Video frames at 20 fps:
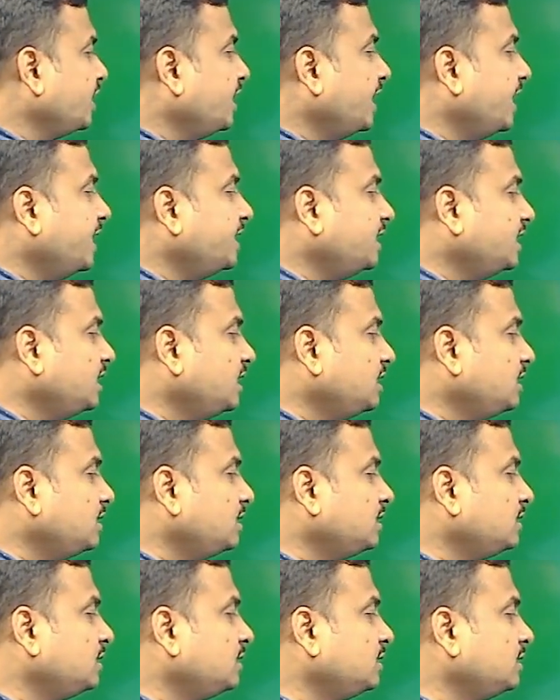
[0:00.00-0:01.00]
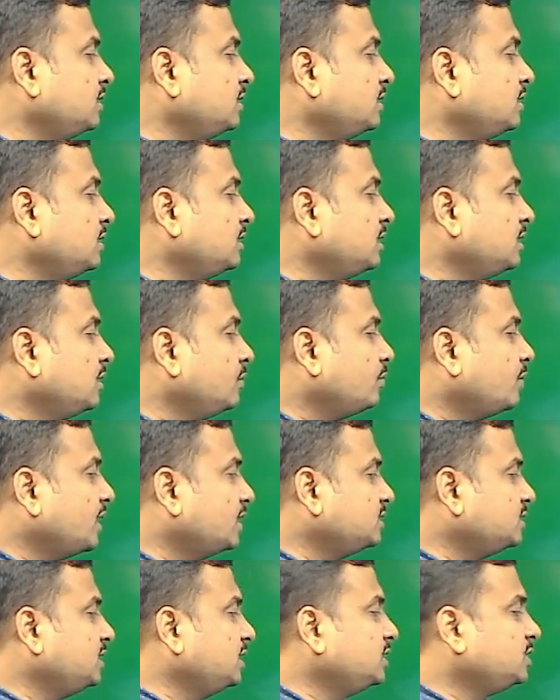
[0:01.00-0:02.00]
18
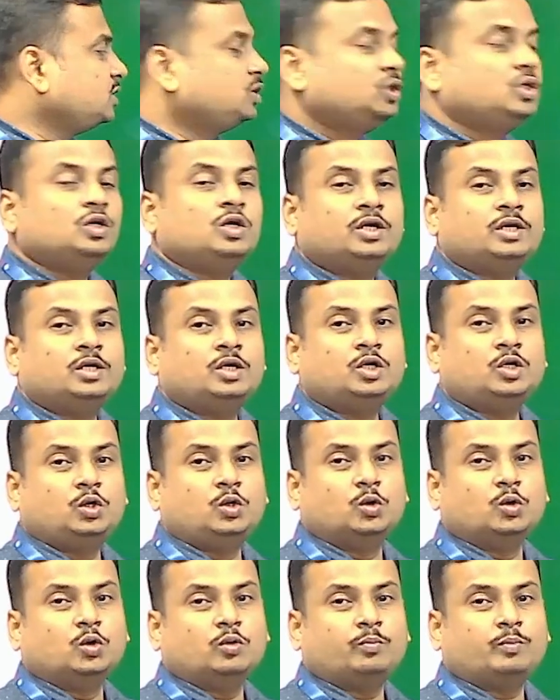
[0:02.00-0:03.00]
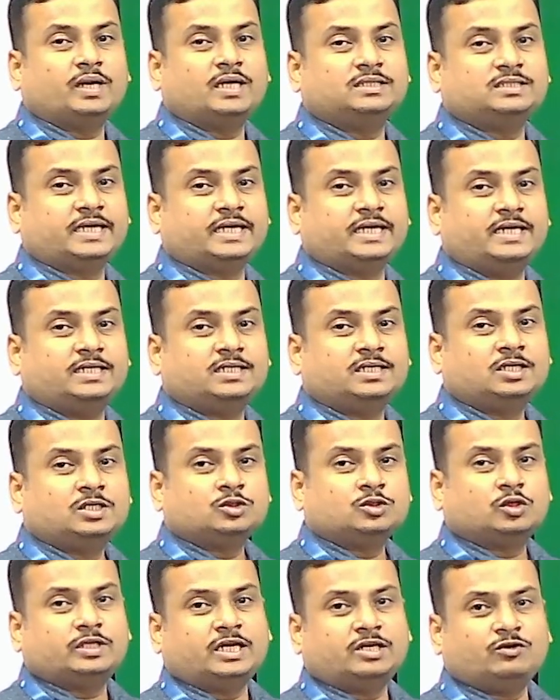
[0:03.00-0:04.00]
plus this 2 plus 8.
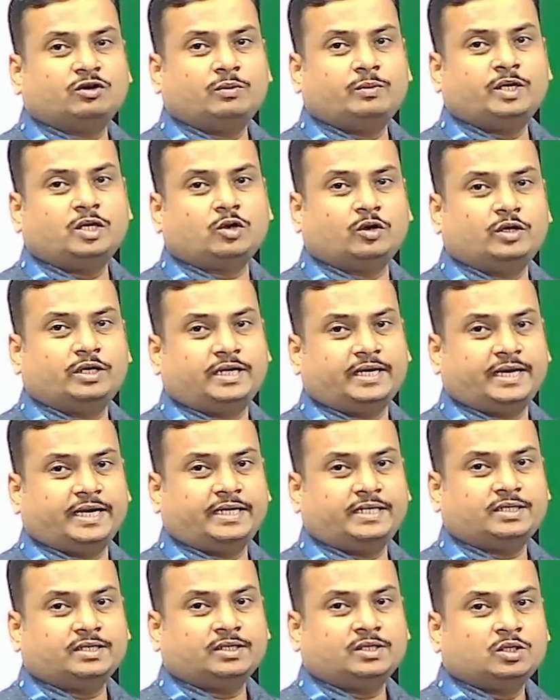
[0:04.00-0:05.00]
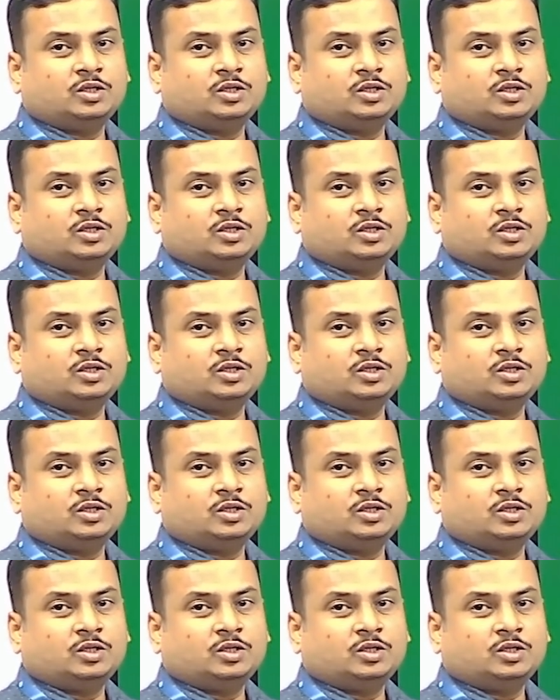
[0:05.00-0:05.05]
So that will be 28.